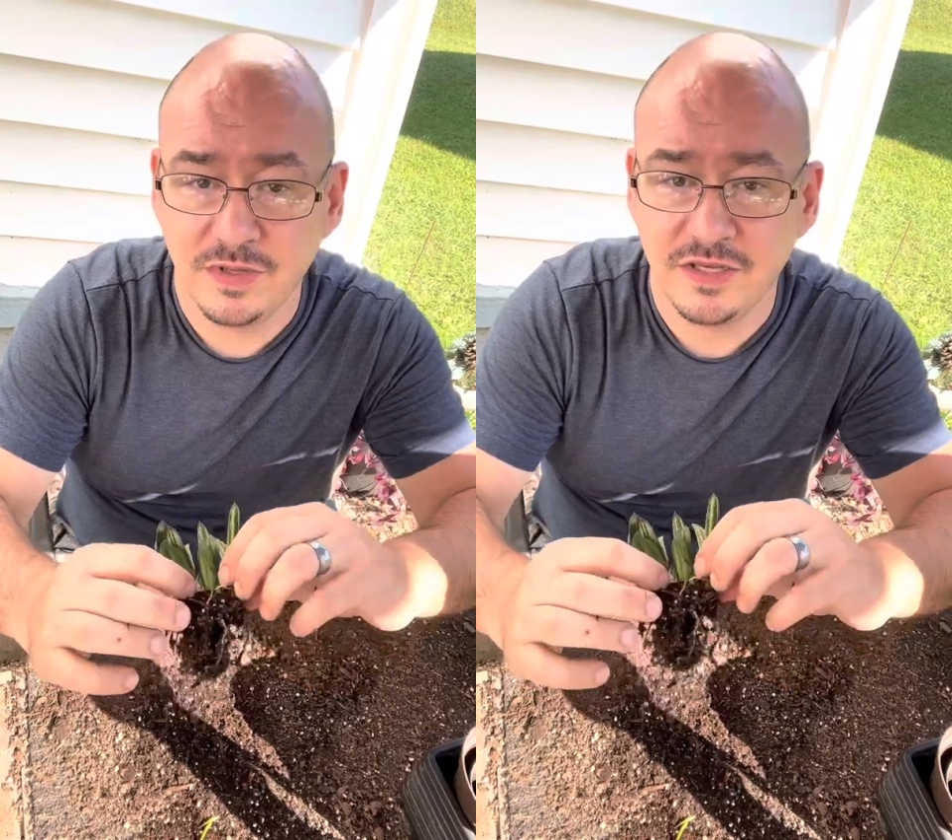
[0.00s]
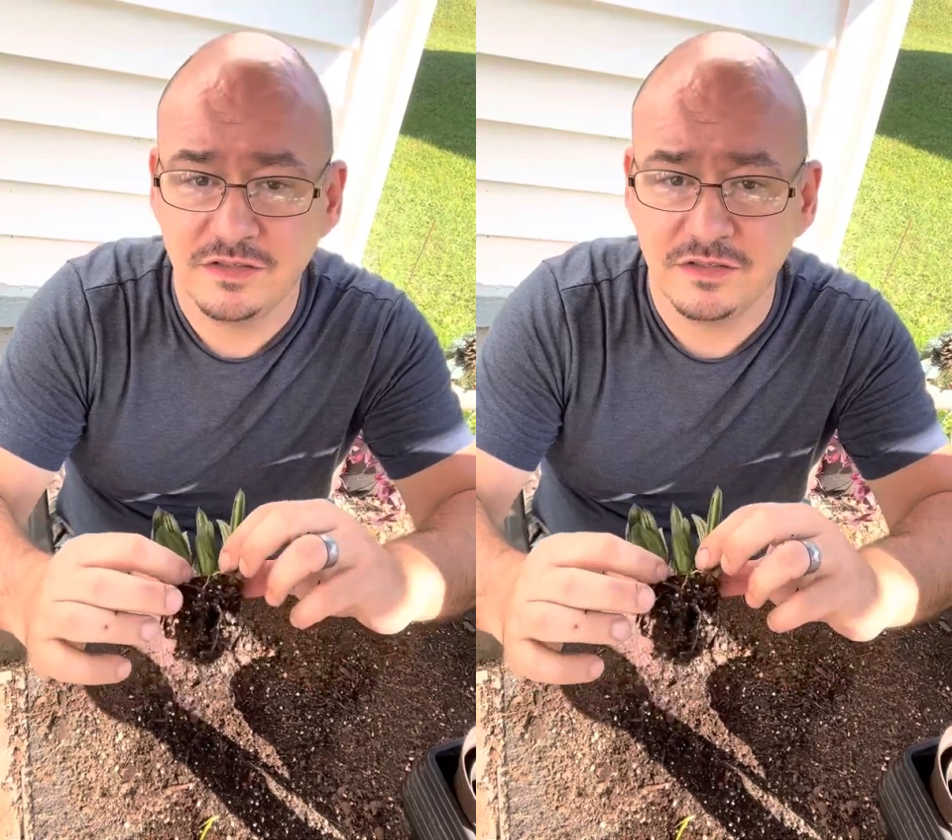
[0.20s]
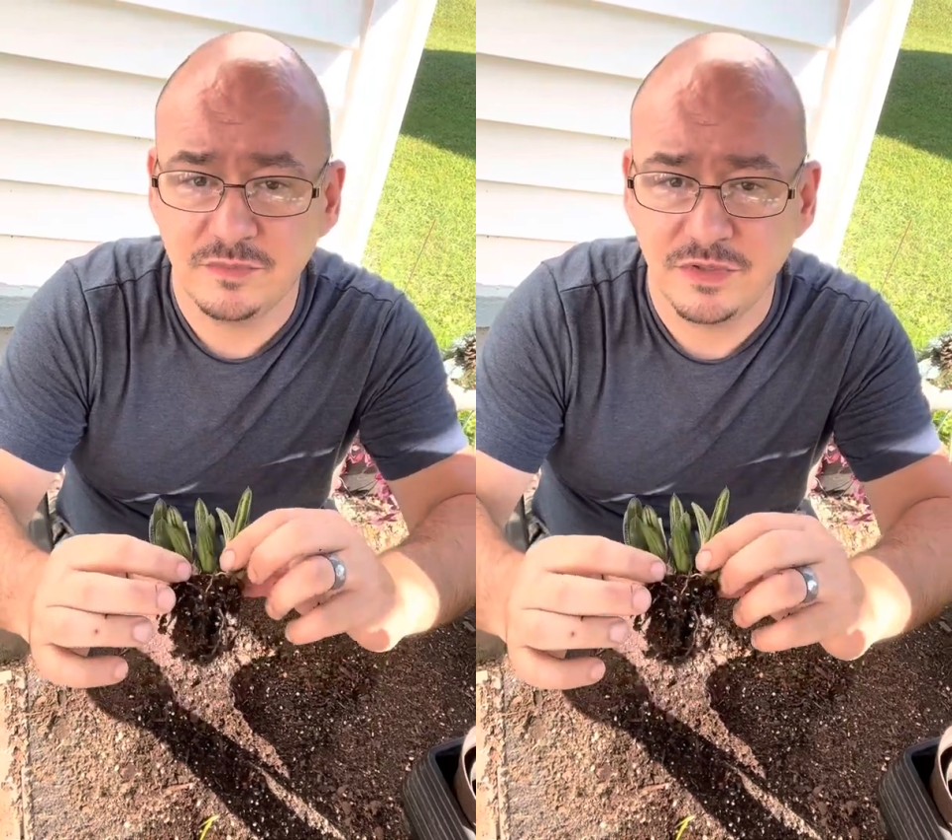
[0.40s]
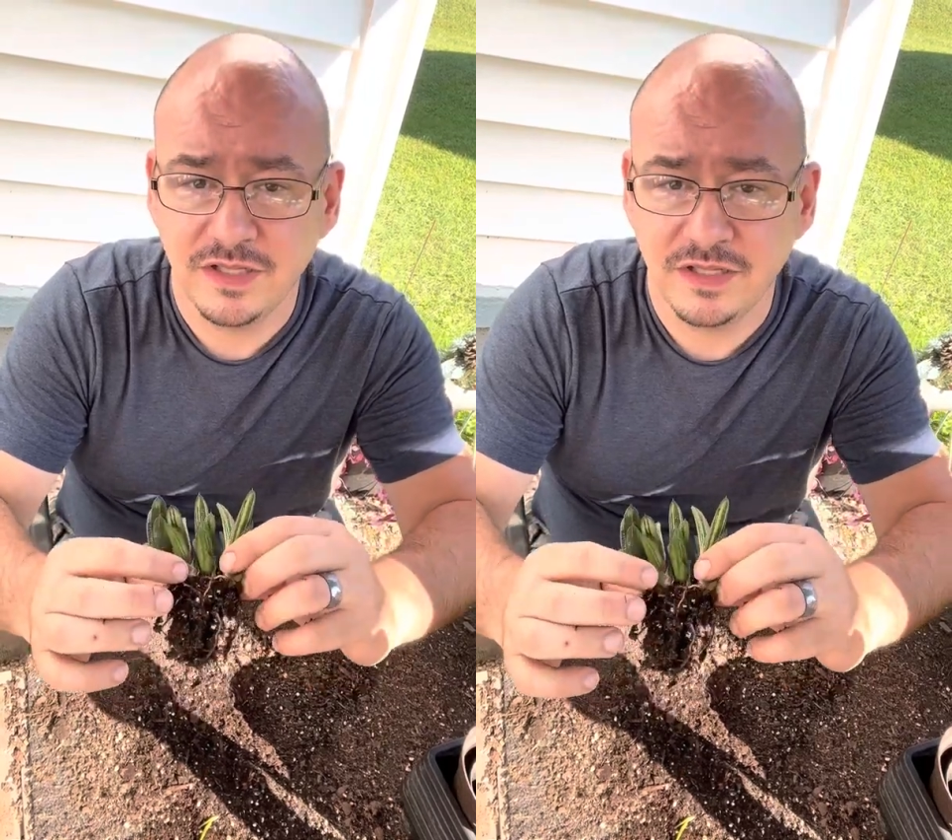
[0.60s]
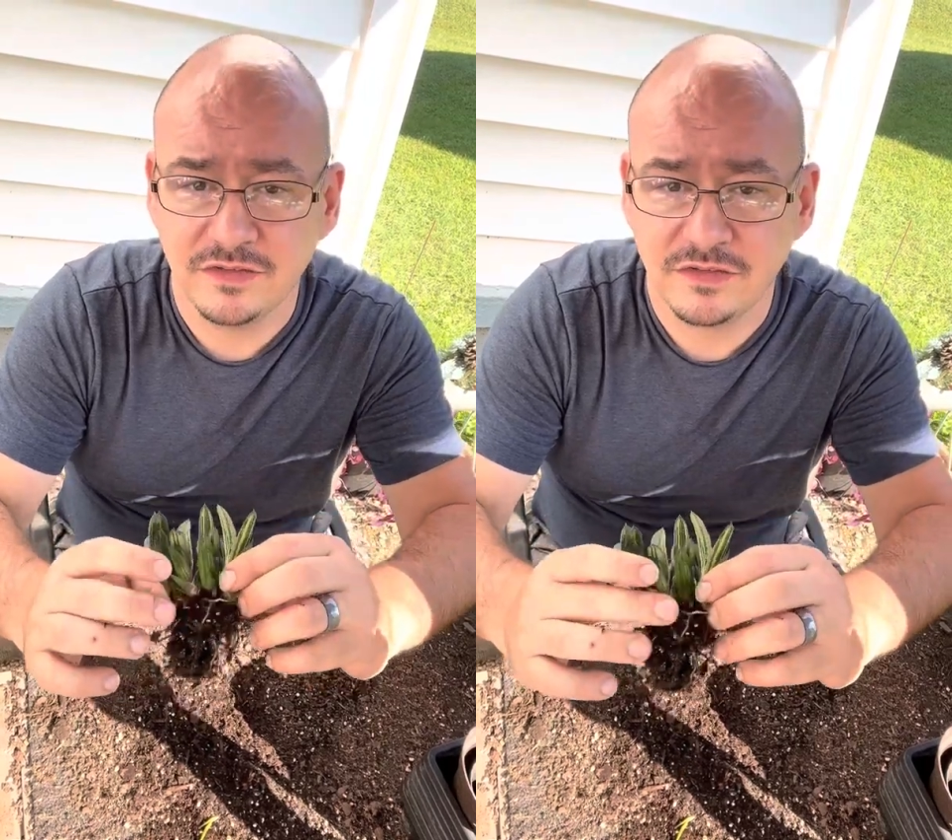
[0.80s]
base of the
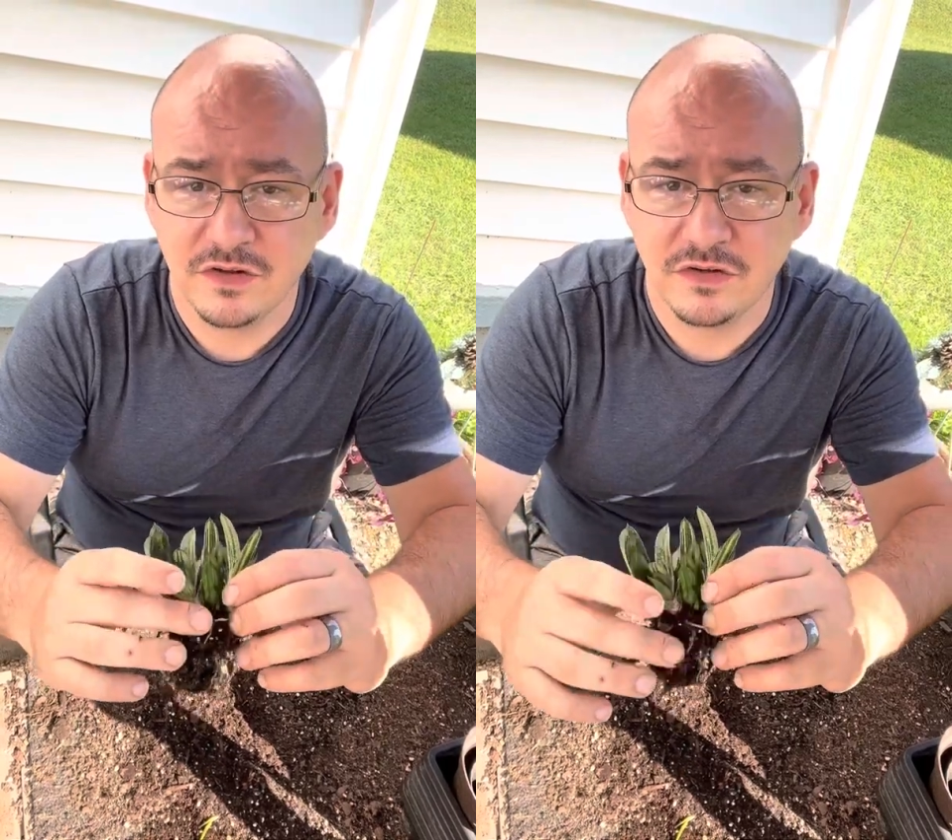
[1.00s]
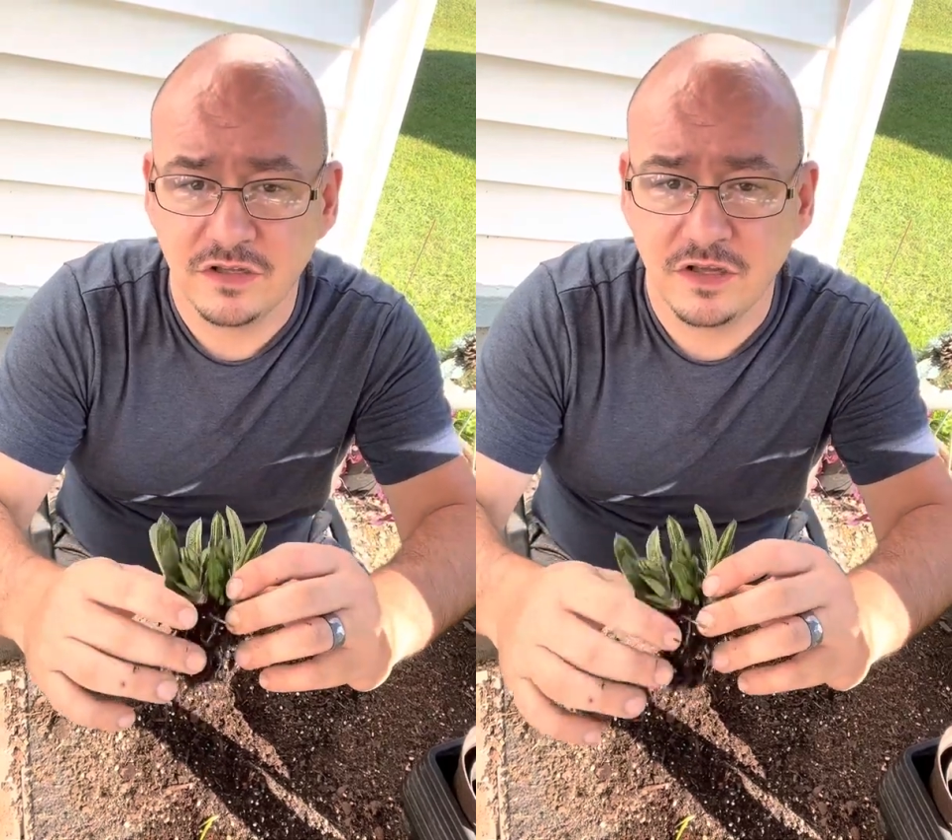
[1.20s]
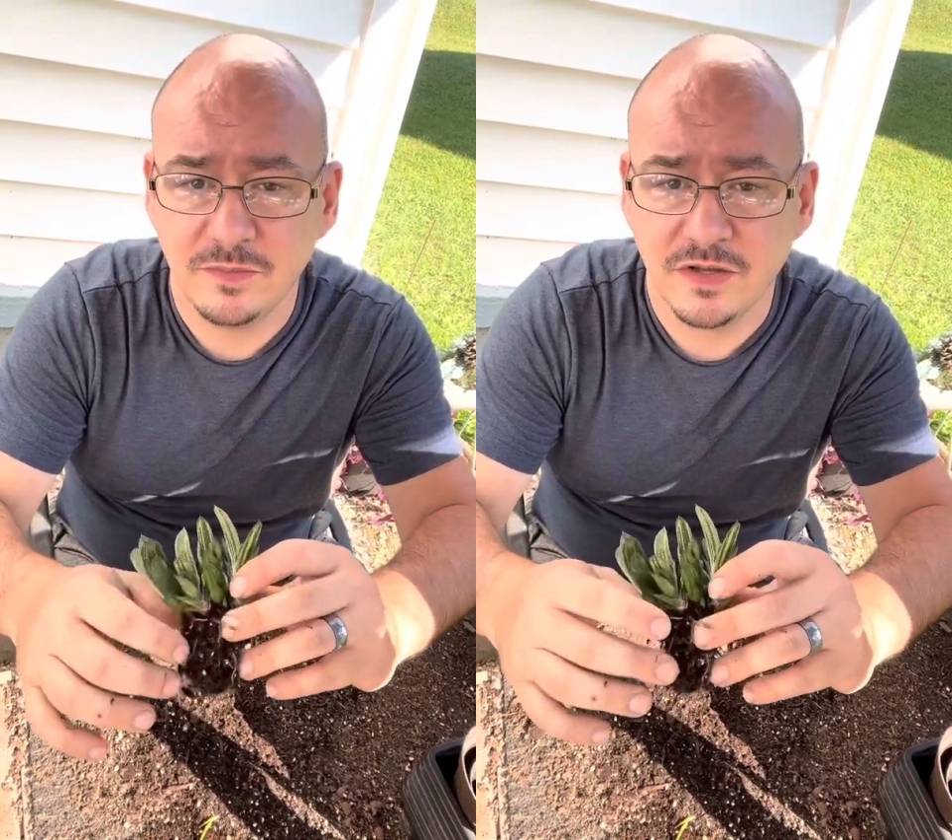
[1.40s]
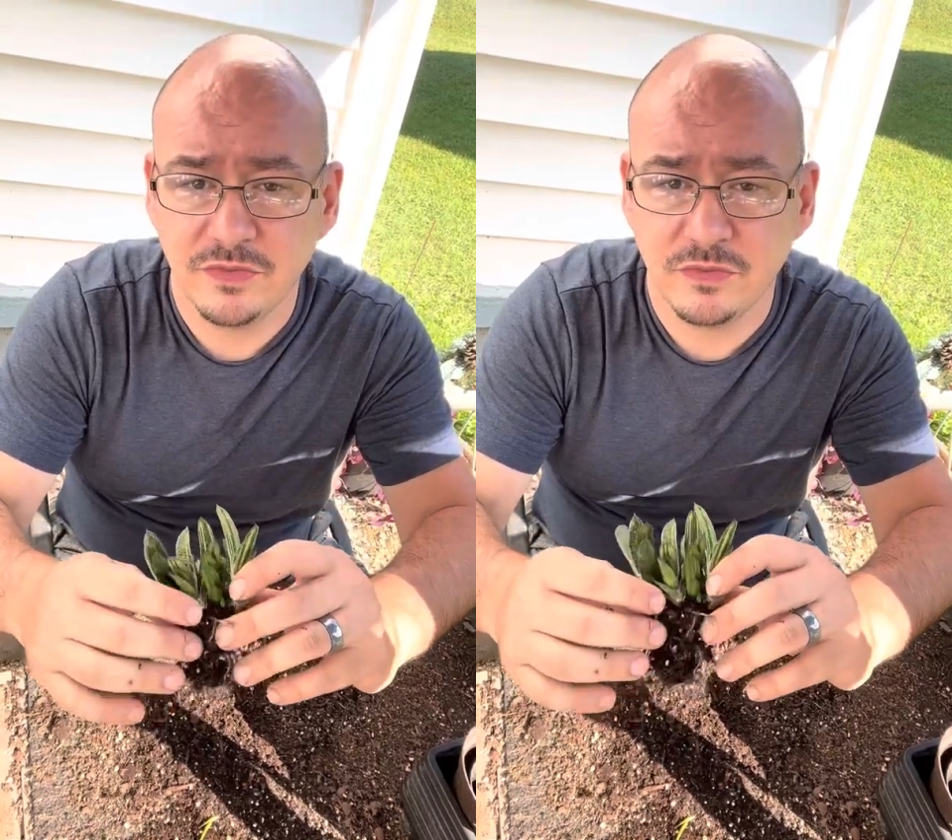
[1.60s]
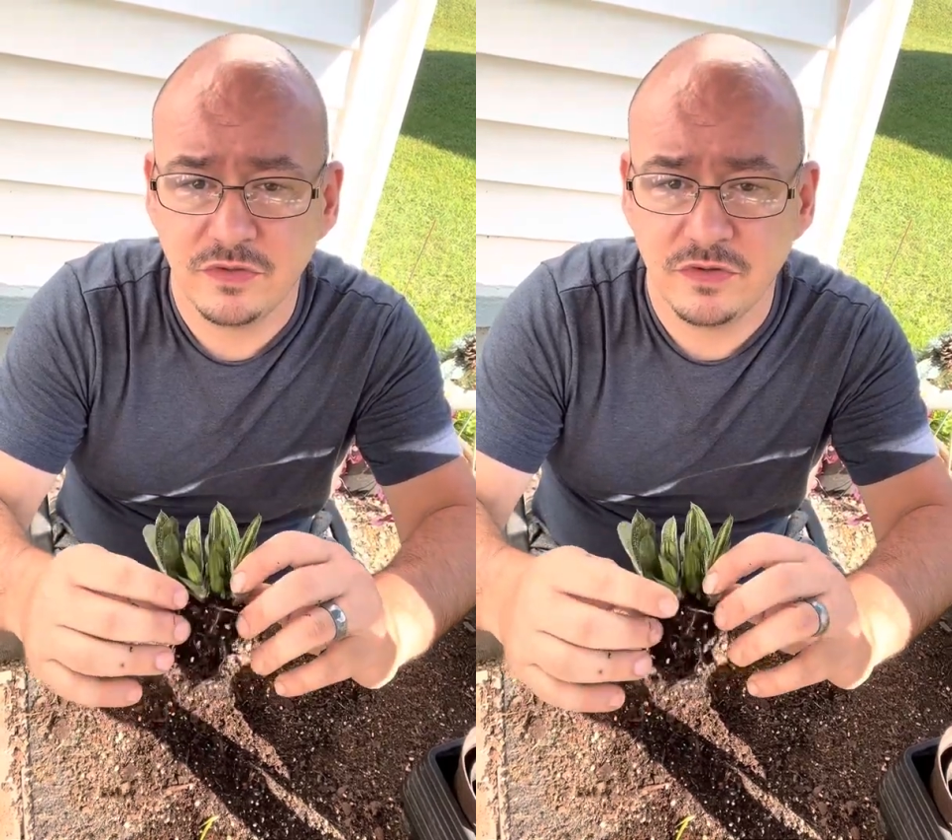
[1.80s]
plant starting to come out
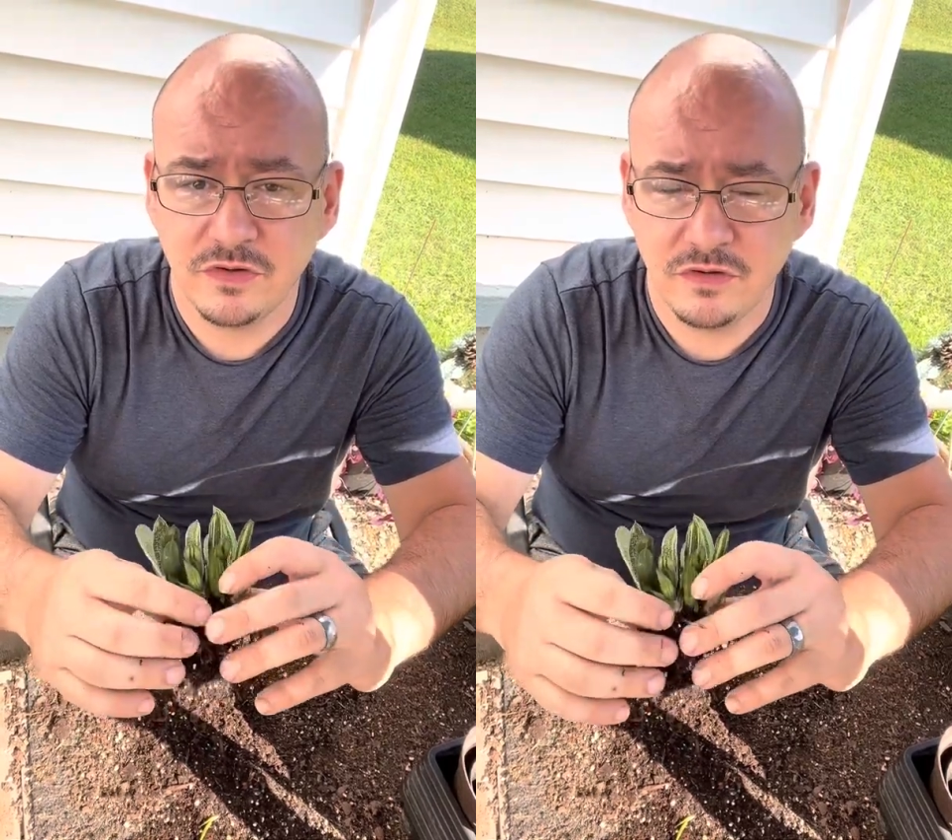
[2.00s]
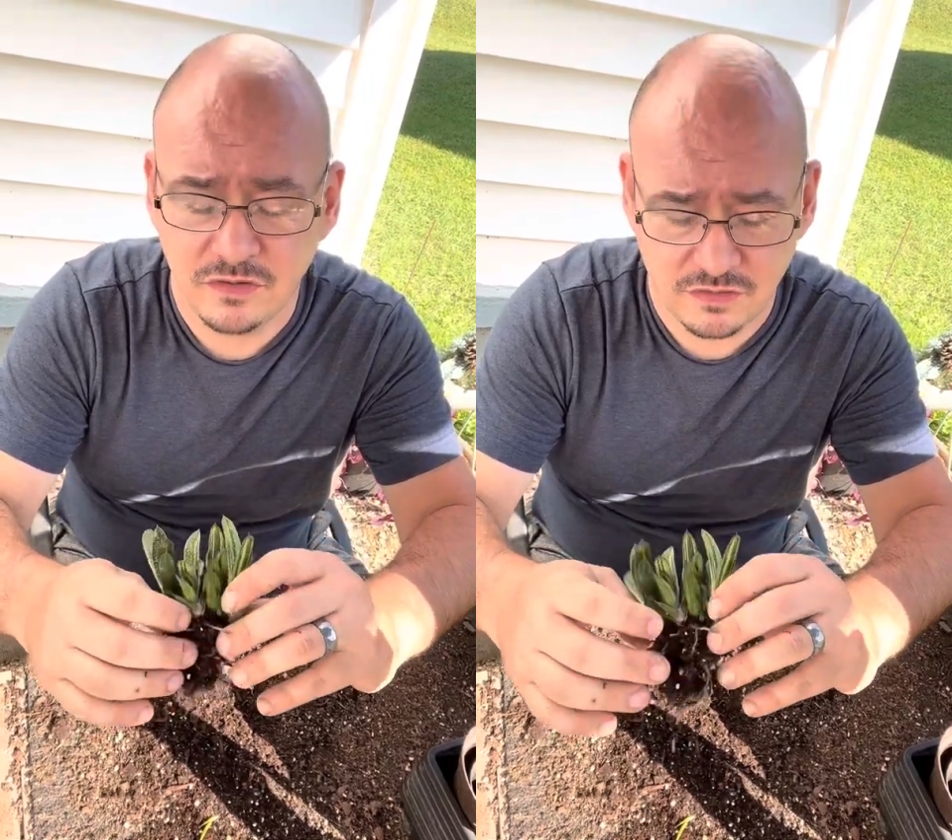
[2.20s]
through the dirt.